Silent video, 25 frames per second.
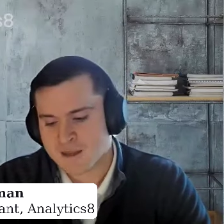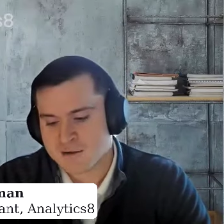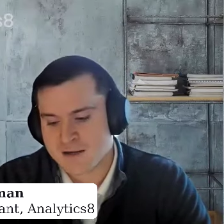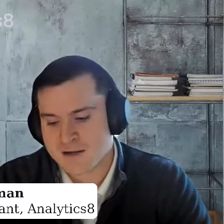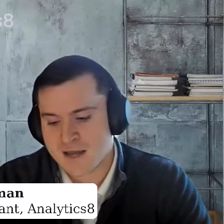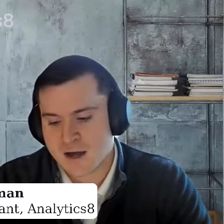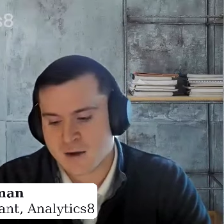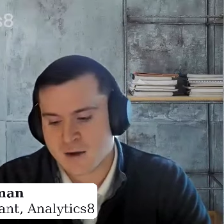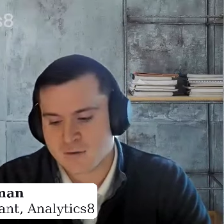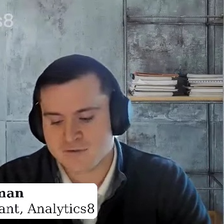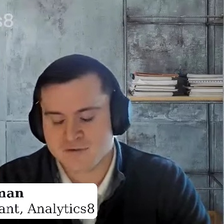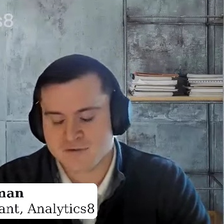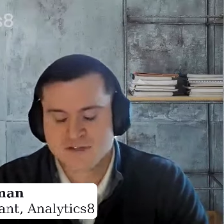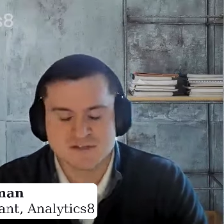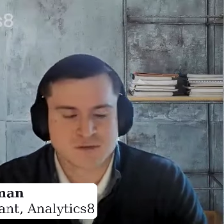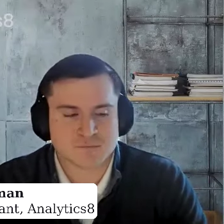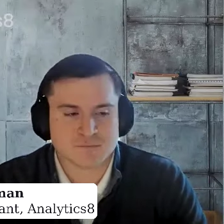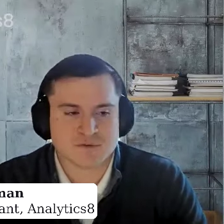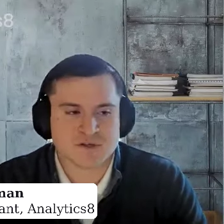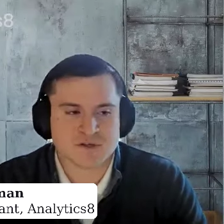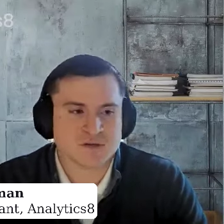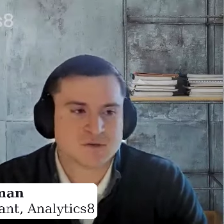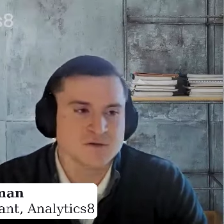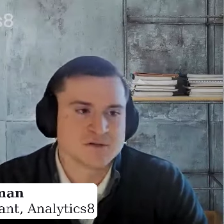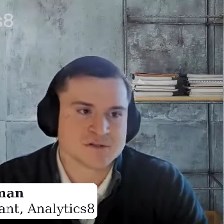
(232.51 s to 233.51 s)
Now, these
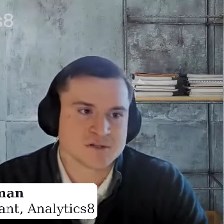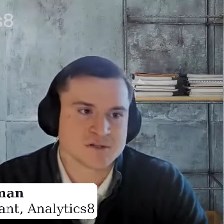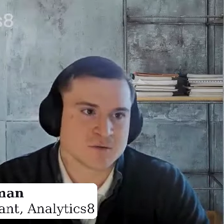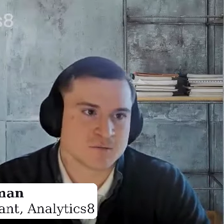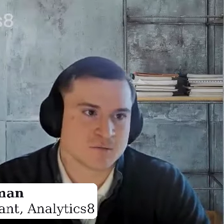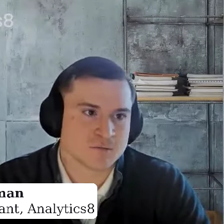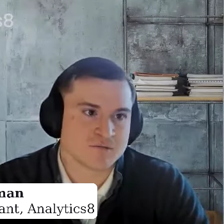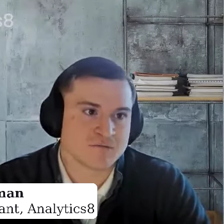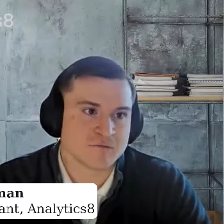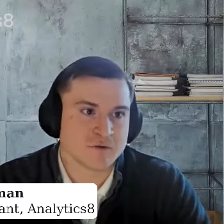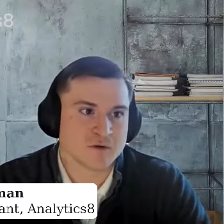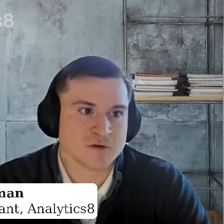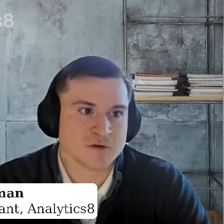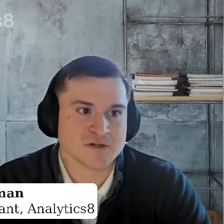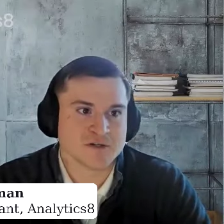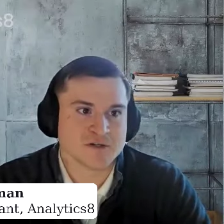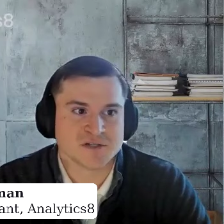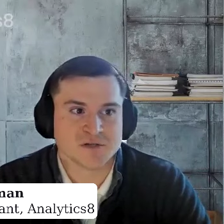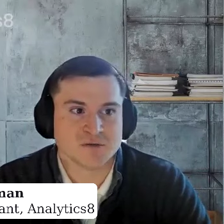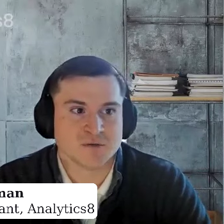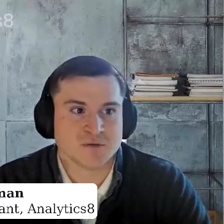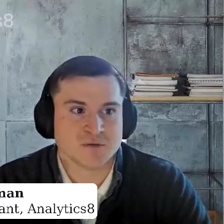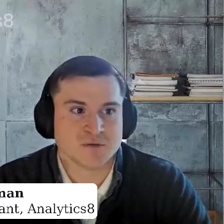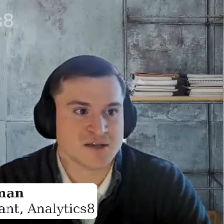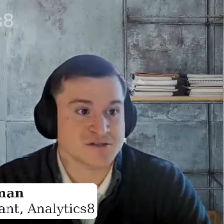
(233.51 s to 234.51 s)
computers are referred
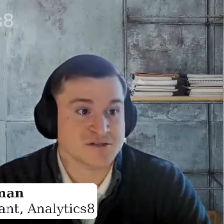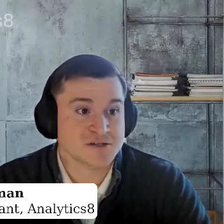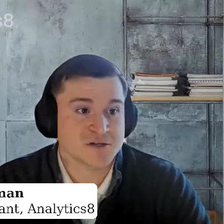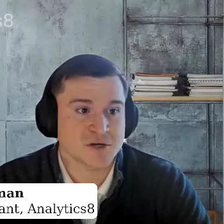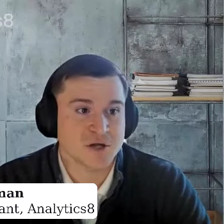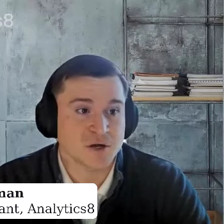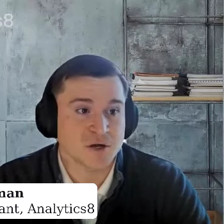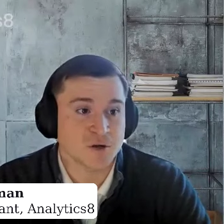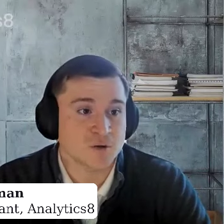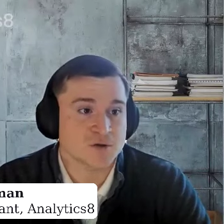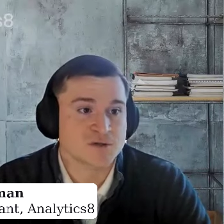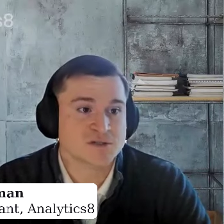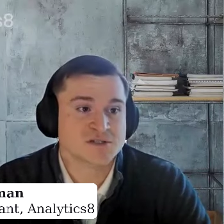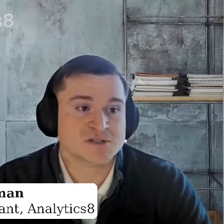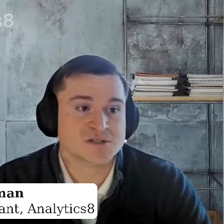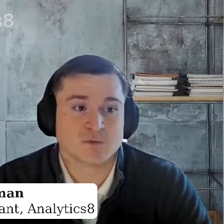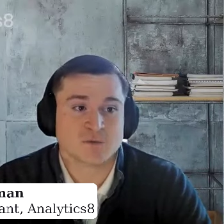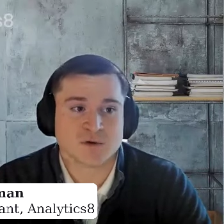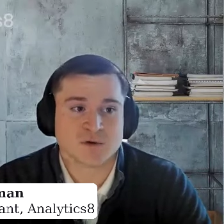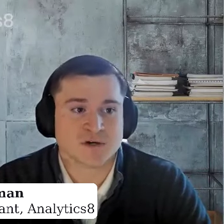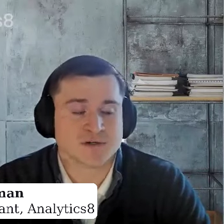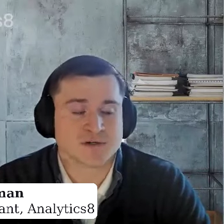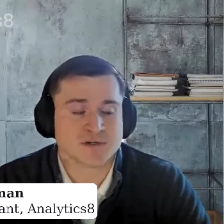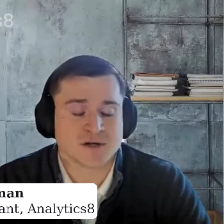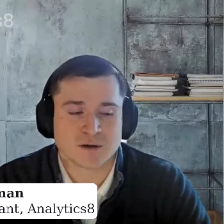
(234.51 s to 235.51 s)
to as nodes
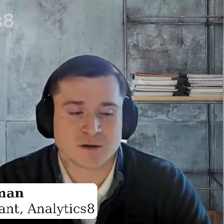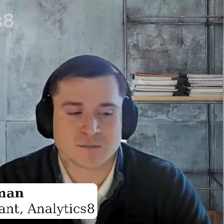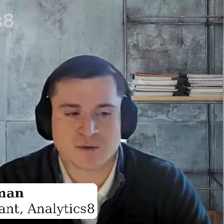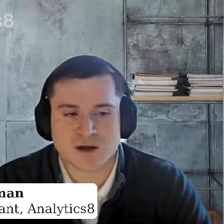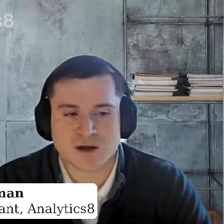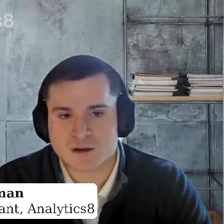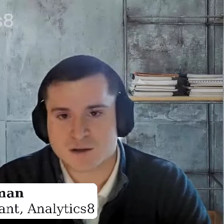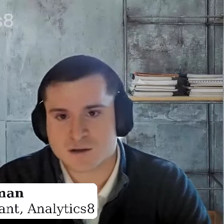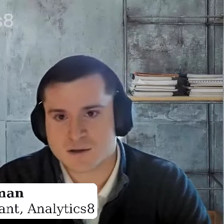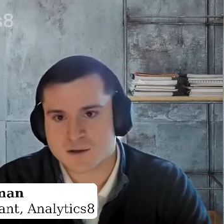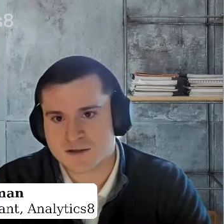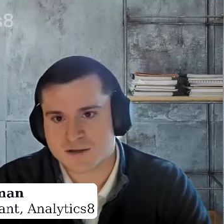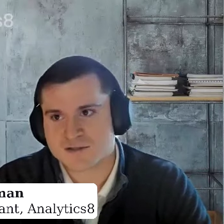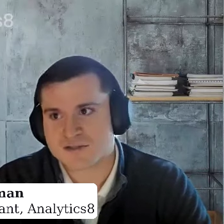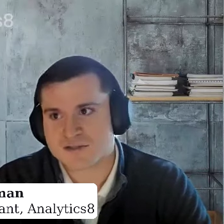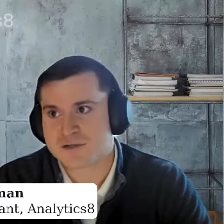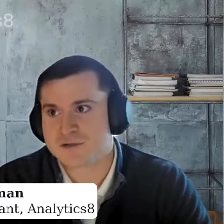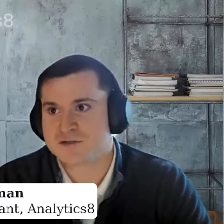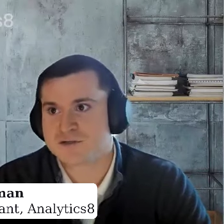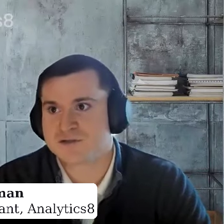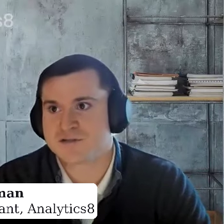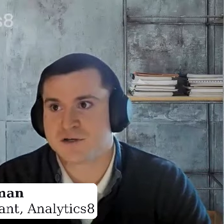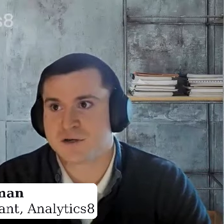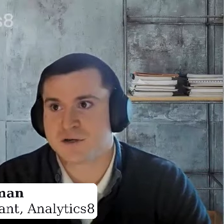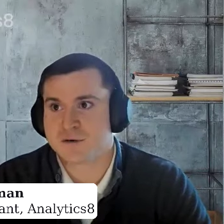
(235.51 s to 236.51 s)
when you're talking about a
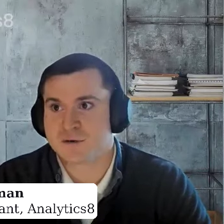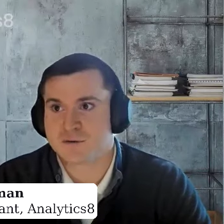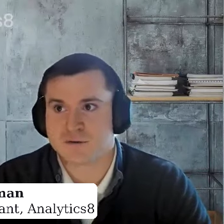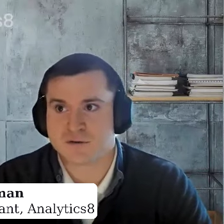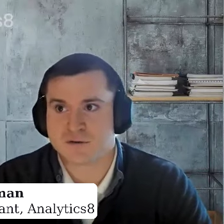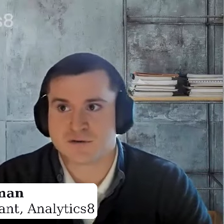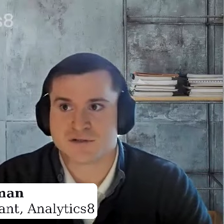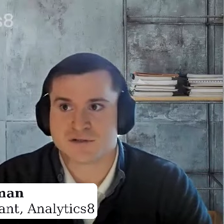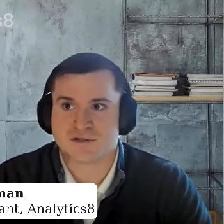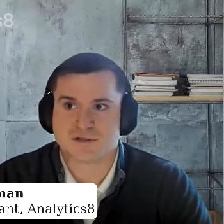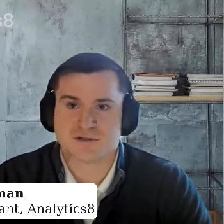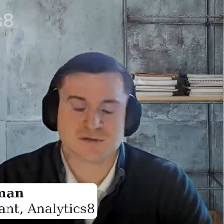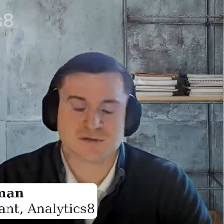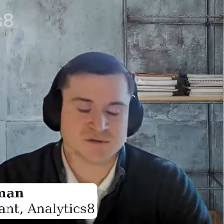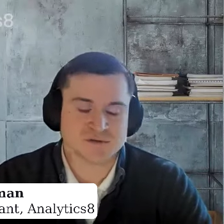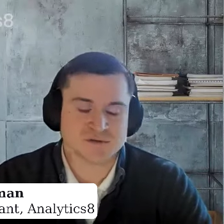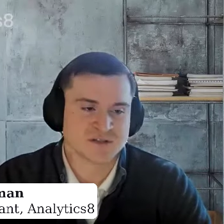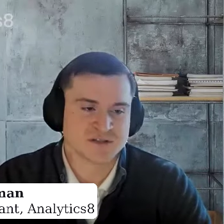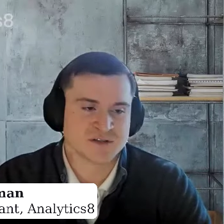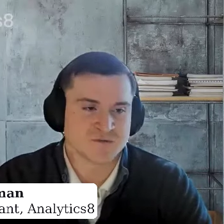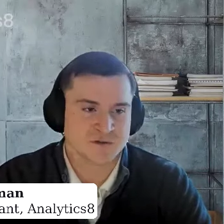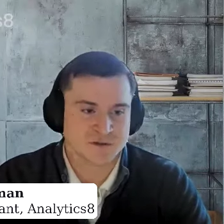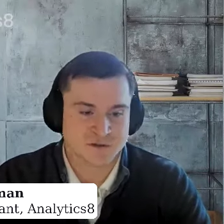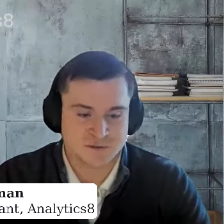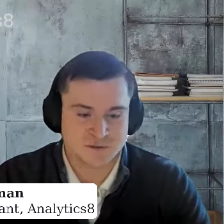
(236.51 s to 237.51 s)
cluster. So there's
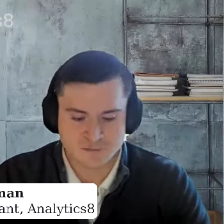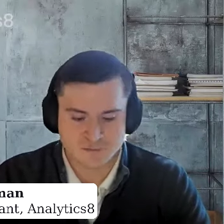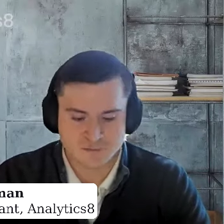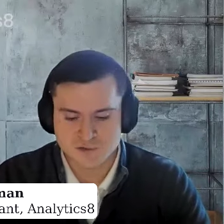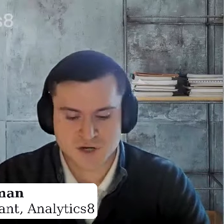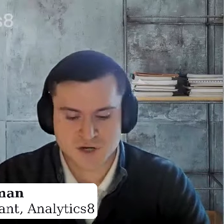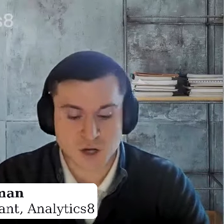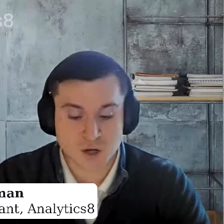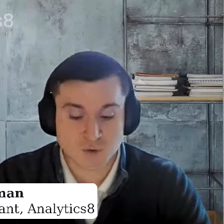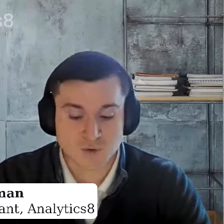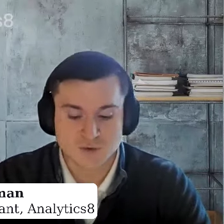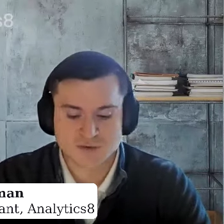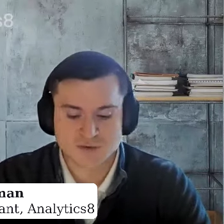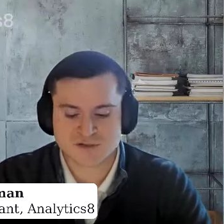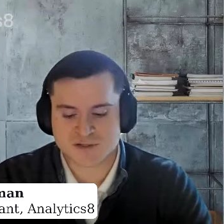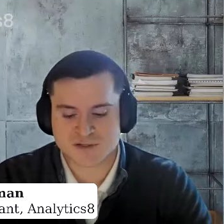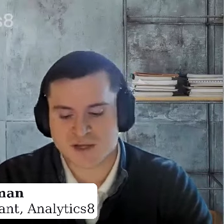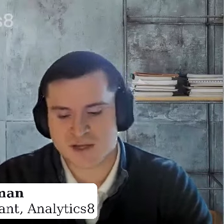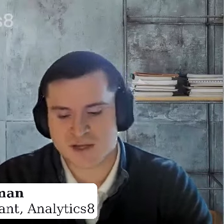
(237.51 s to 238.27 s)
different nodes.